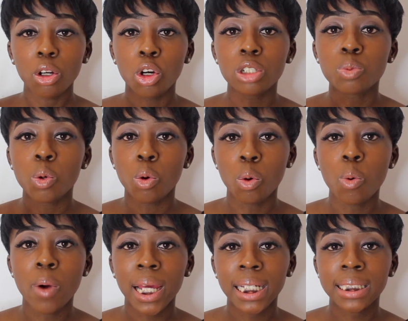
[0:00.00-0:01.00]
God will
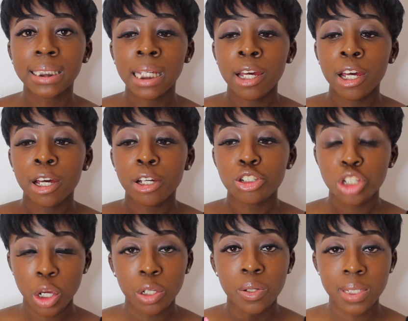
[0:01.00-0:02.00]
always
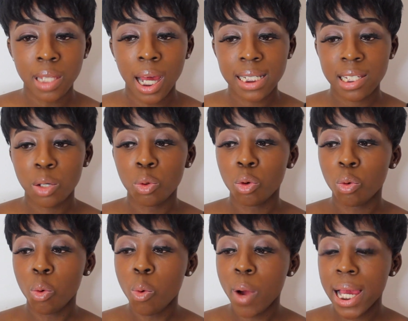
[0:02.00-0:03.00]
show you signs. He will
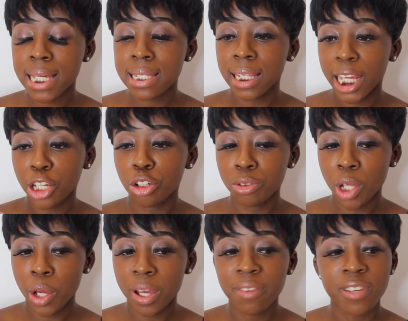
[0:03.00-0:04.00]
always let you
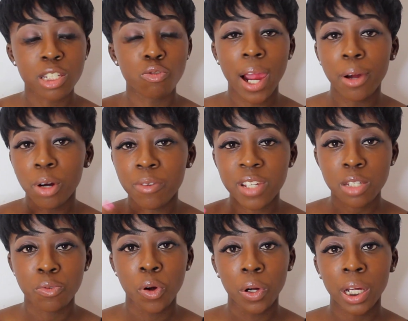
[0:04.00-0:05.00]
know if it's right or if it's
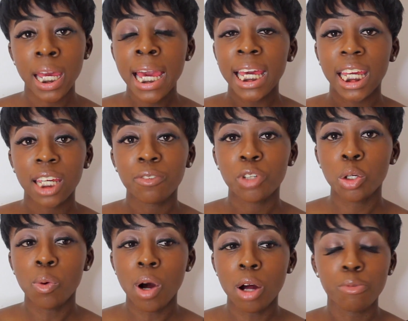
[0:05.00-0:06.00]
wrong. If
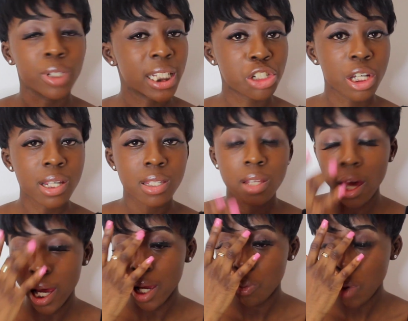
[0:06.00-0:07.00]
you are religious,
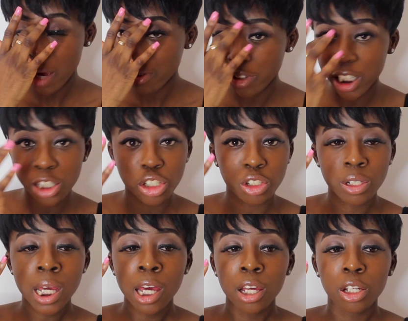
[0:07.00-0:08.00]
whatever religion,
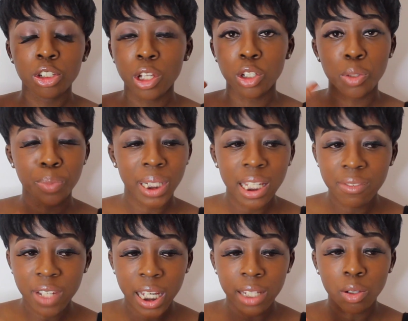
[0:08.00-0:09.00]
you know, you believe
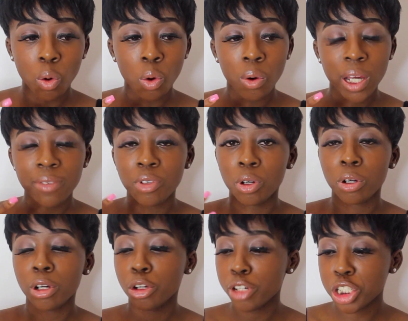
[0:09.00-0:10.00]
in, or if you're
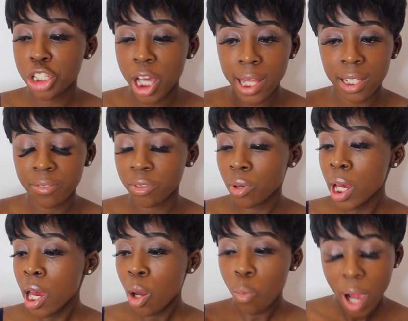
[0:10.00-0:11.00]
Christian, if
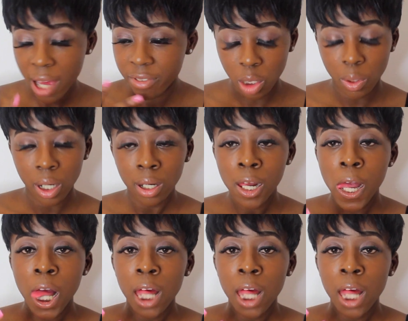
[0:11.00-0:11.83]
whatever you are,